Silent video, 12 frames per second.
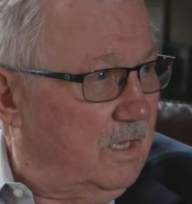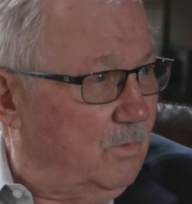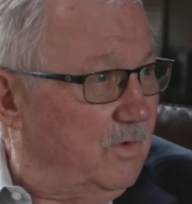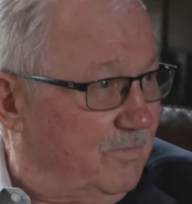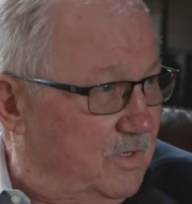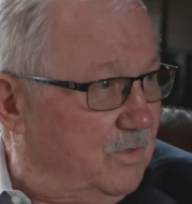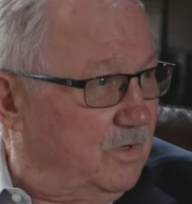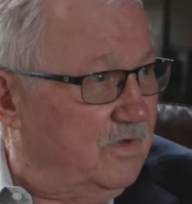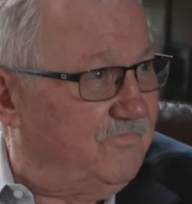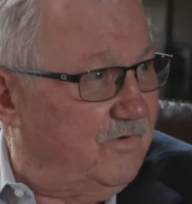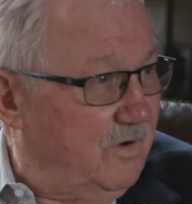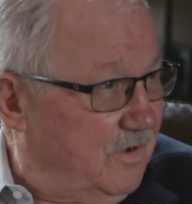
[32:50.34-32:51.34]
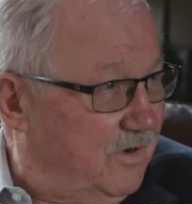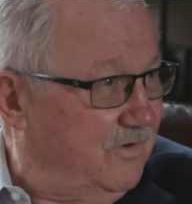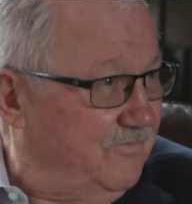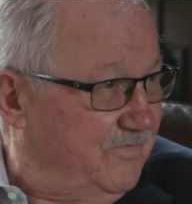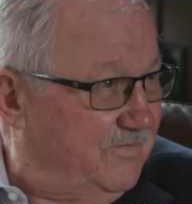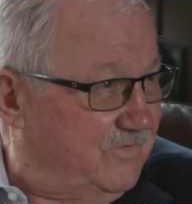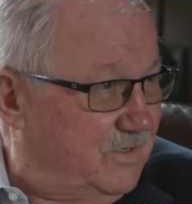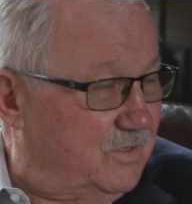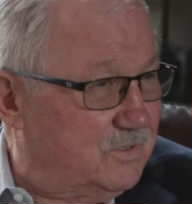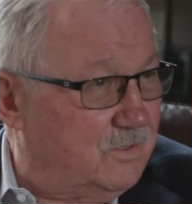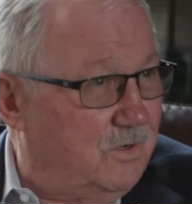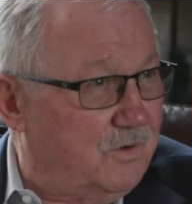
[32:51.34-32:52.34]
And we've been doing it for 150
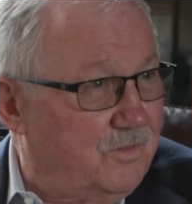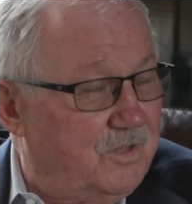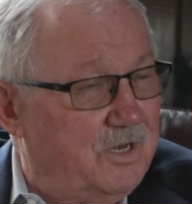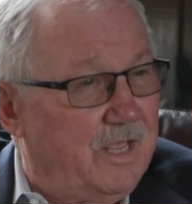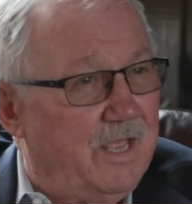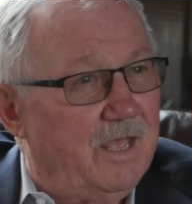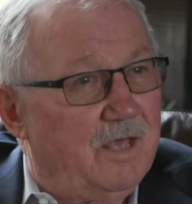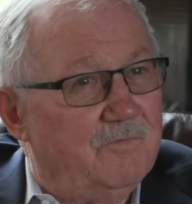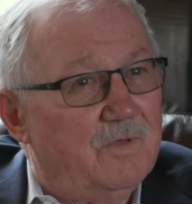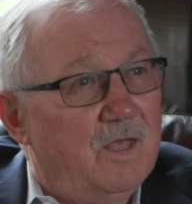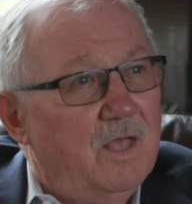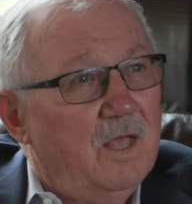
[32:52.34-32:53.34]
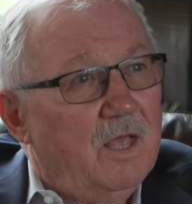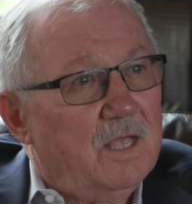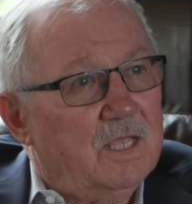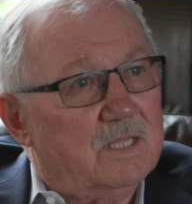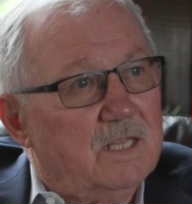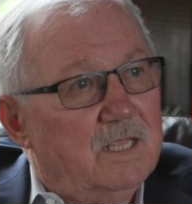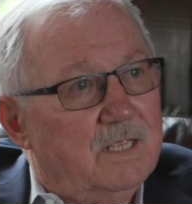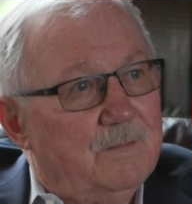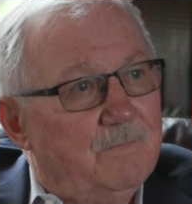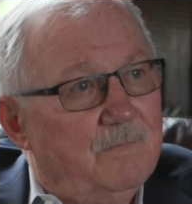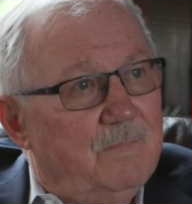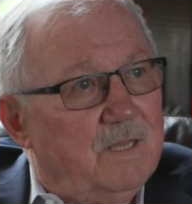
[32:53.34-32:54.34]
years, longer than they have.
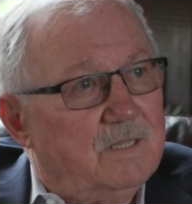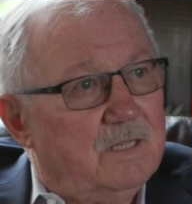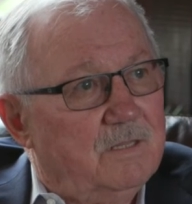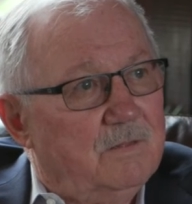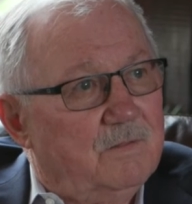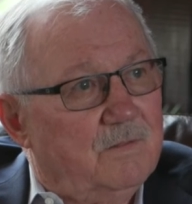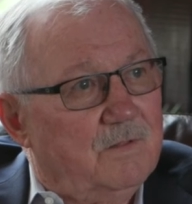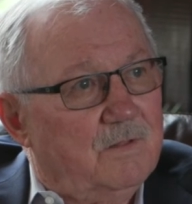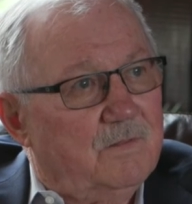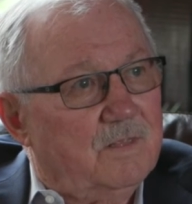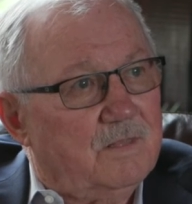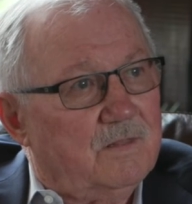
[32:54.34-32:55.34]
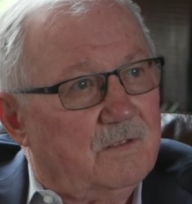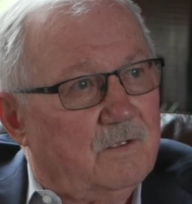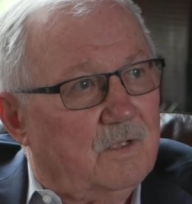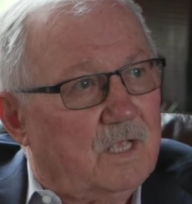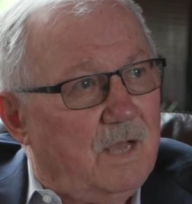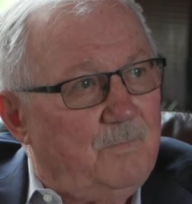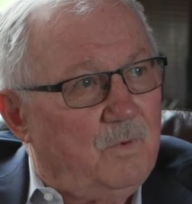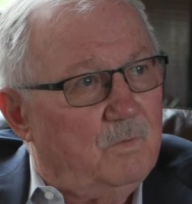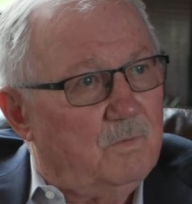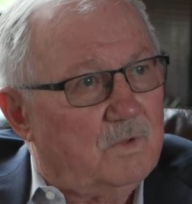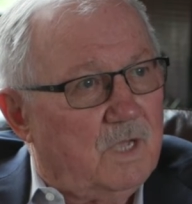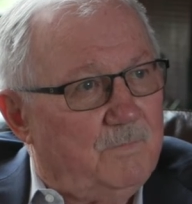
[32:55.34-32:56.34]
But the
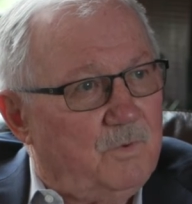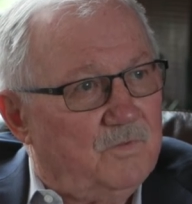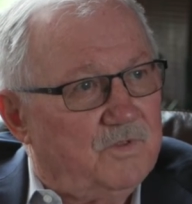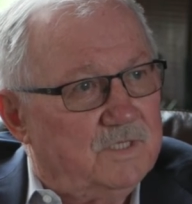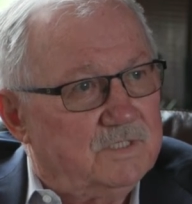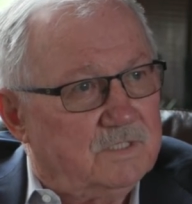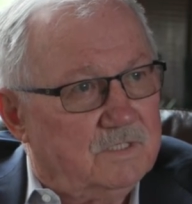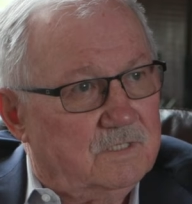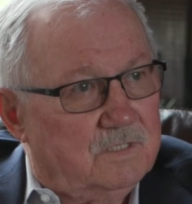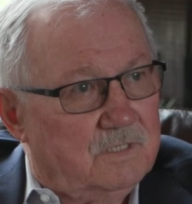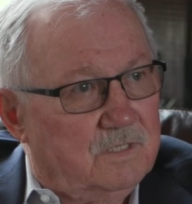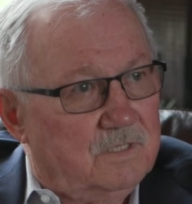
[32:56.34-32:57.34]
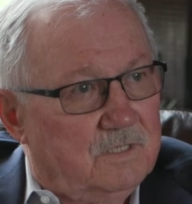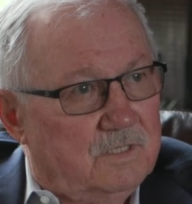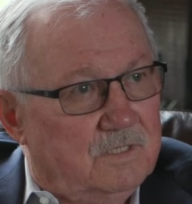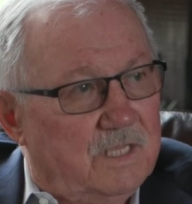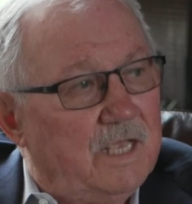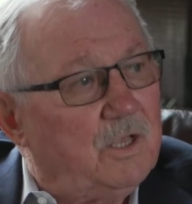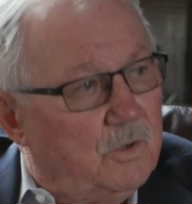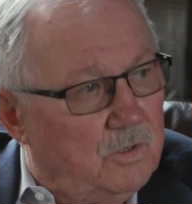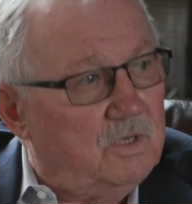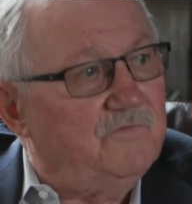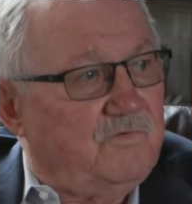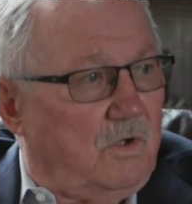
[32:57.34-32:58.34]
couple things, they could
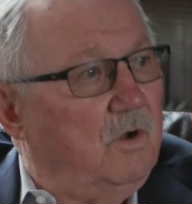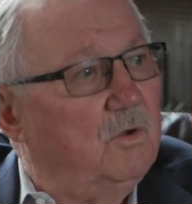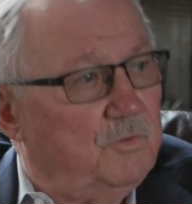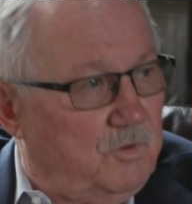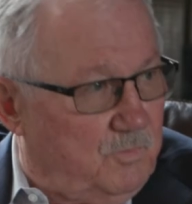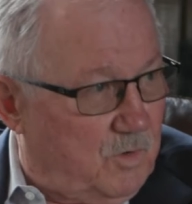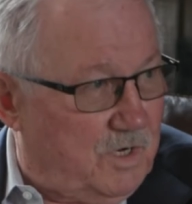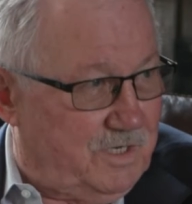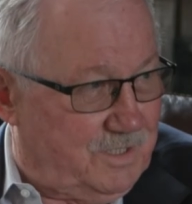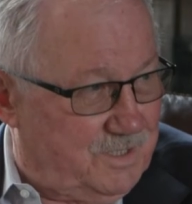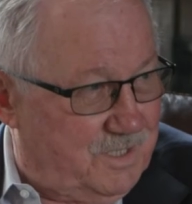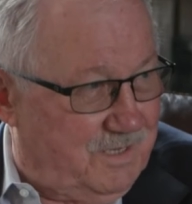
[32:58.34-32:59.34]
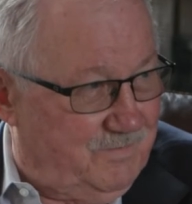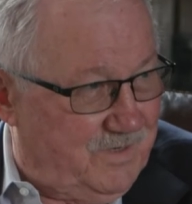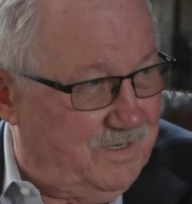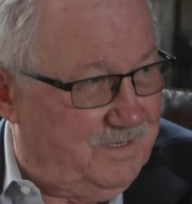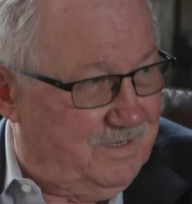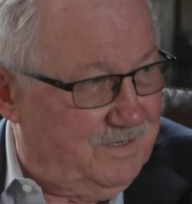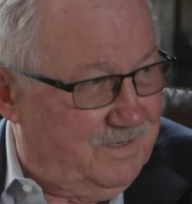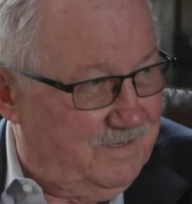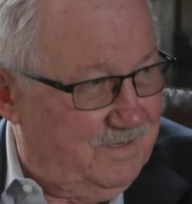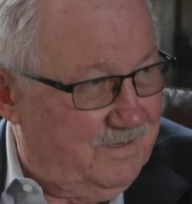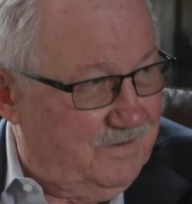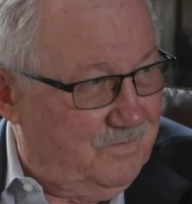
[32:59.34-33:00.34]
have called their product champagne
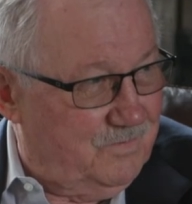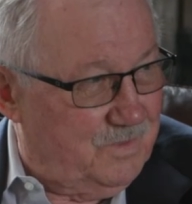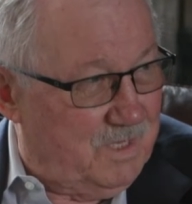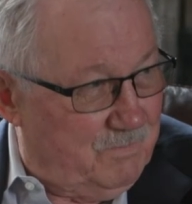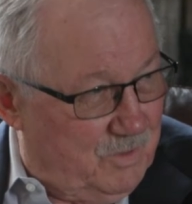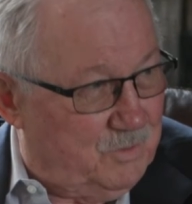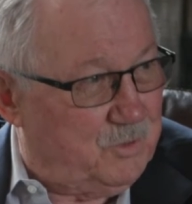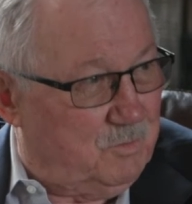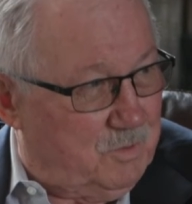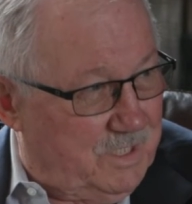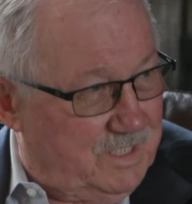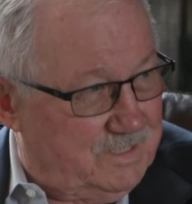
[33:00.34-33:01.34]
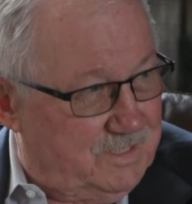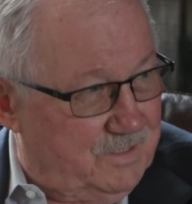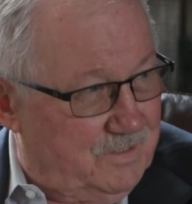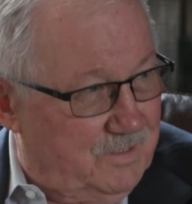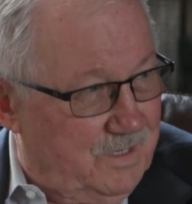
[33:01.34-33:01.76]
when they built their plants here.